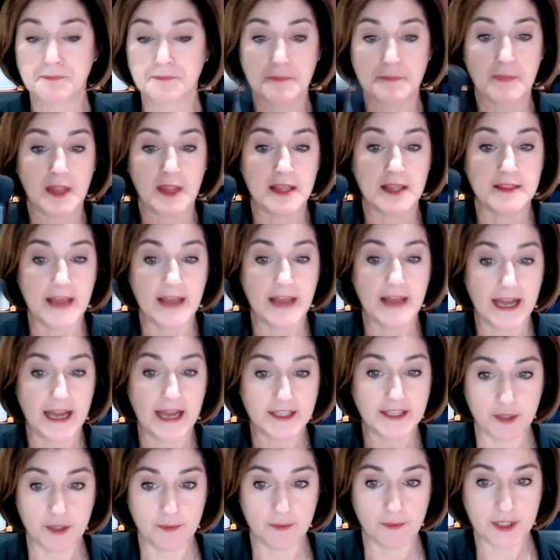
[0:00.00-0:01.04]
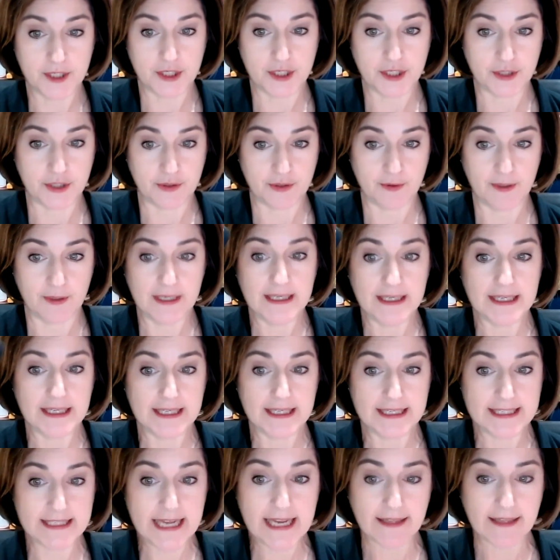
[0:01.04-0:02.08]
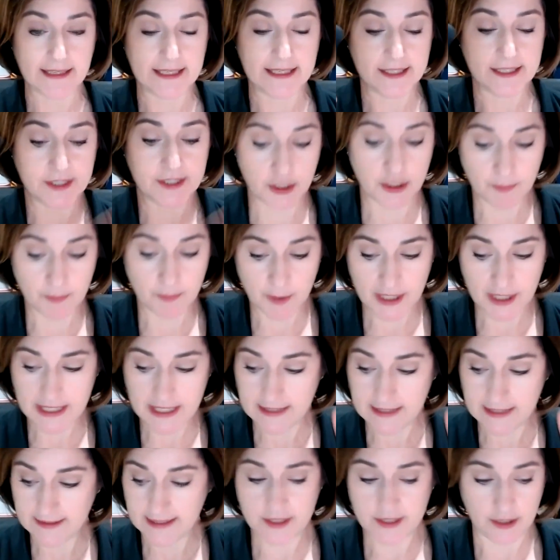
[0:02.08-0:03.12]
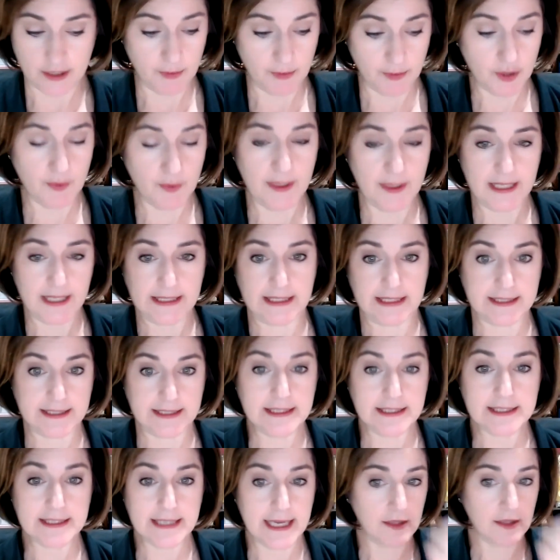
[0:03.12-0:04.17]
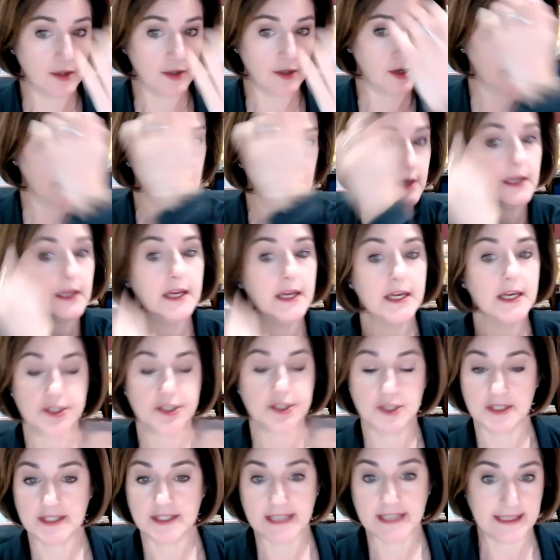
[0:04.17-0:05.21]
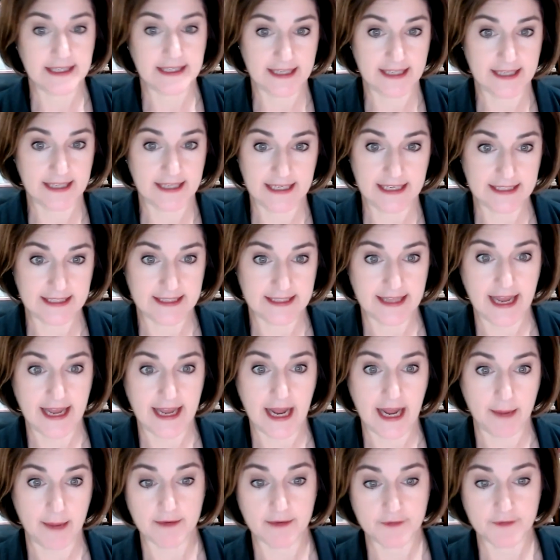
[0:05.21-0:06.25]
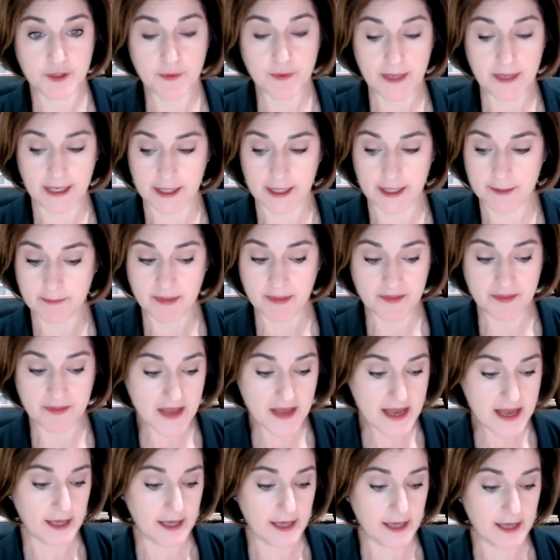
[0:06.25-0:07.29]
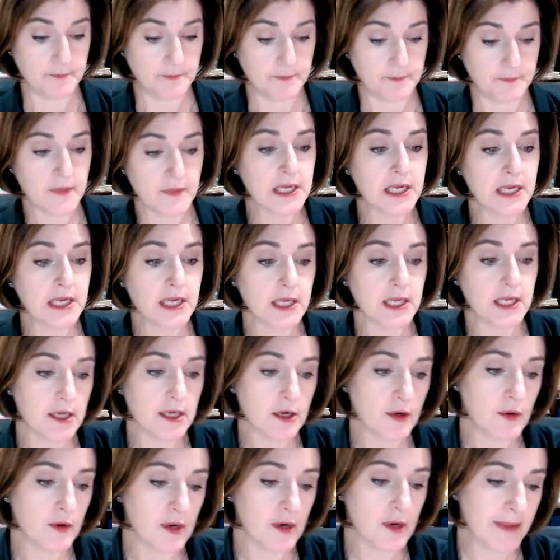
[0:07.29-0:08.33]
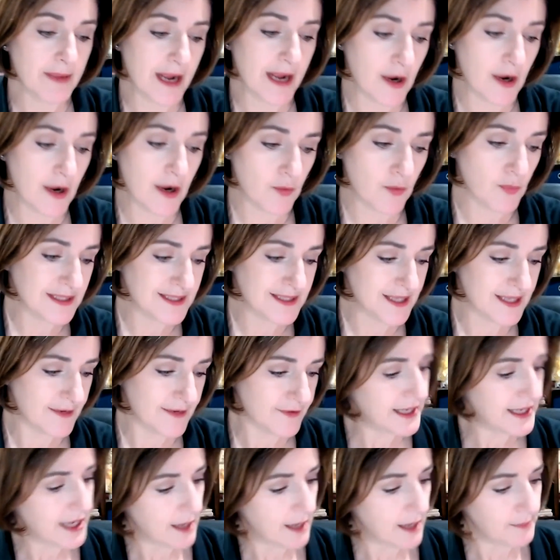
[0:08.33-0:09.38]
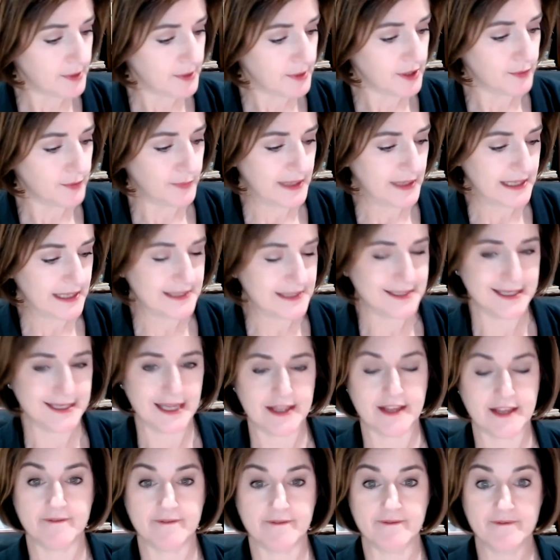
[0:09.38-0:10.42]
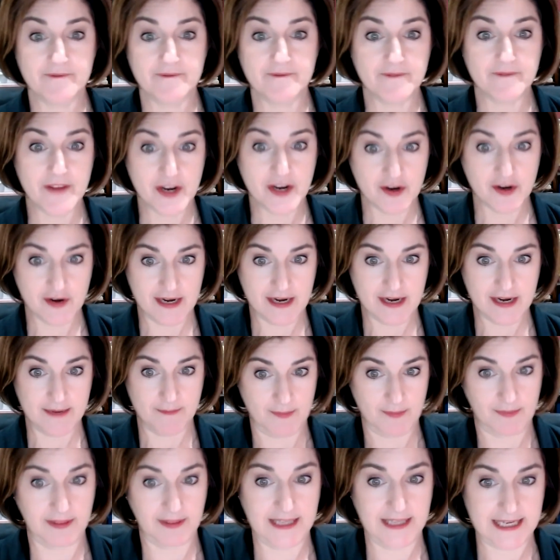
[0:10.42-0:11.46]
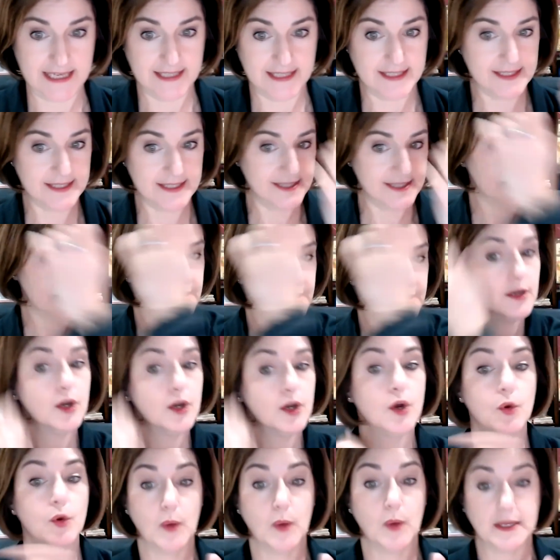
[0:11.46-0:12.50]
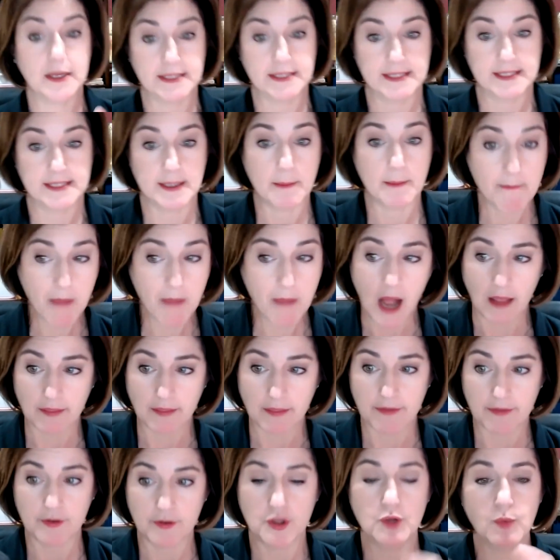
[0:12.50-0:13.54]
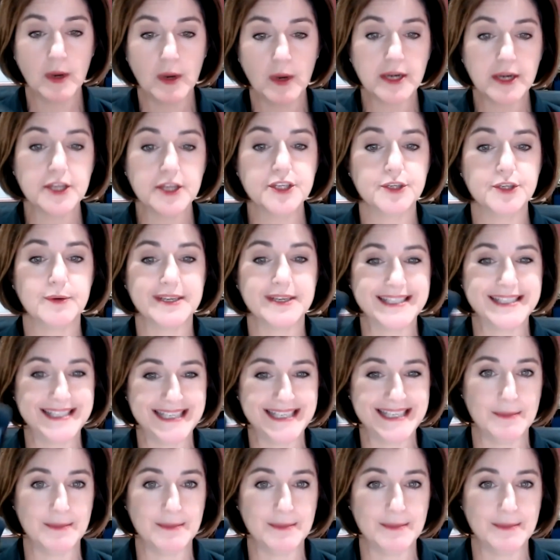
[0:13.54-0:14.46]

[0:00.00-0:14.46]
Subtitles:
that's what you would do daily. Super easy, super quick, doesn't take long, just takes getting into the habit of doing it. But then, about once every couple of weeks and at the very least, once a month, you want to do a deep